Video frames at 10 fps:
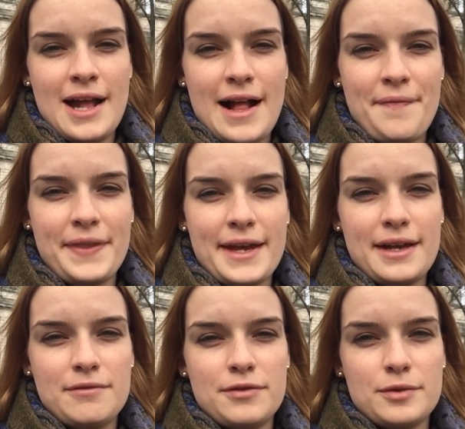and
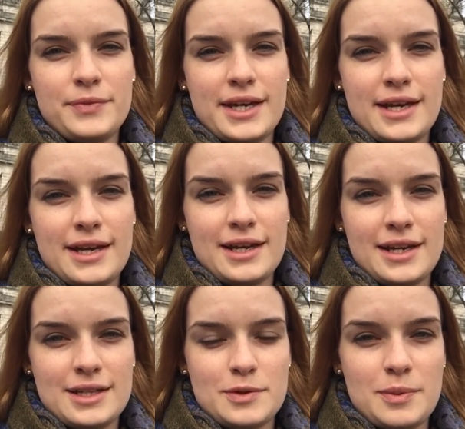then from there
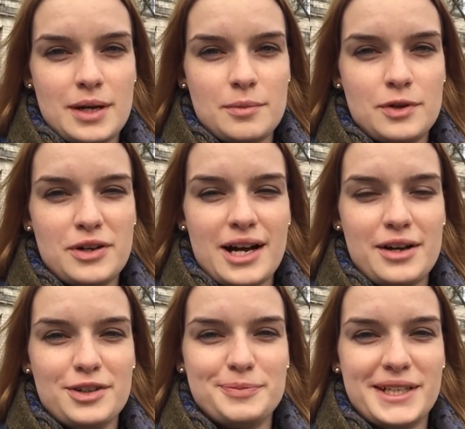it's 1 more
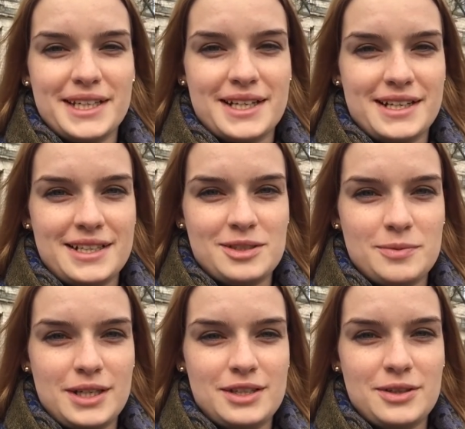hour by car to
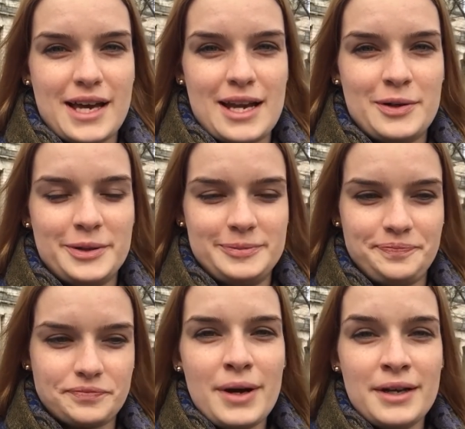me to get home.
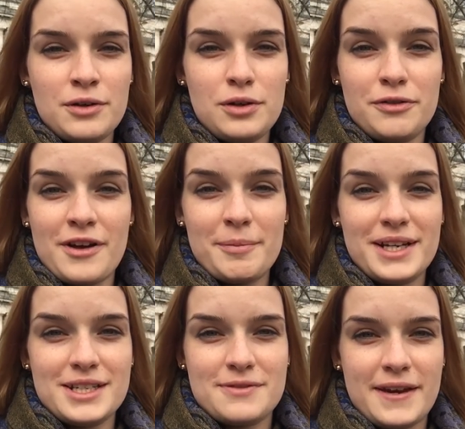My whole
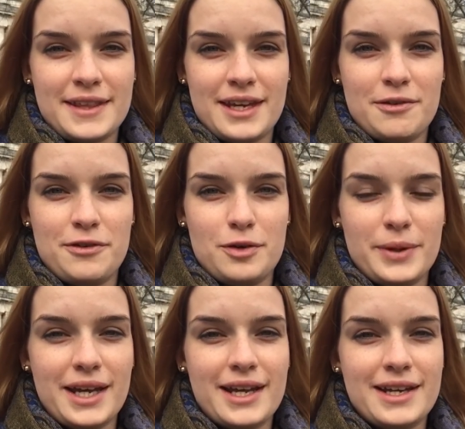family is waiting for
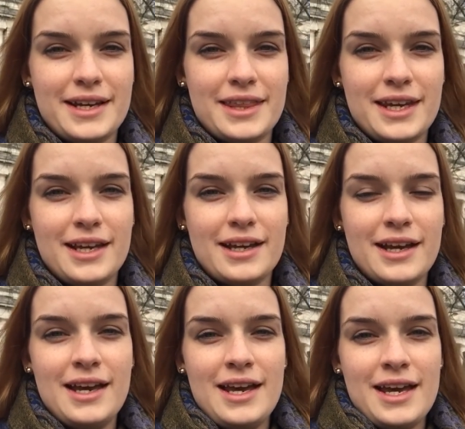me, and I think
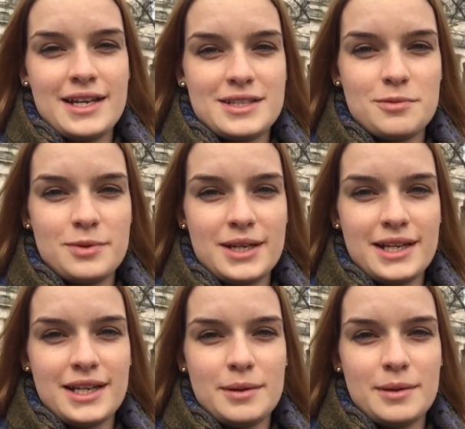it's a really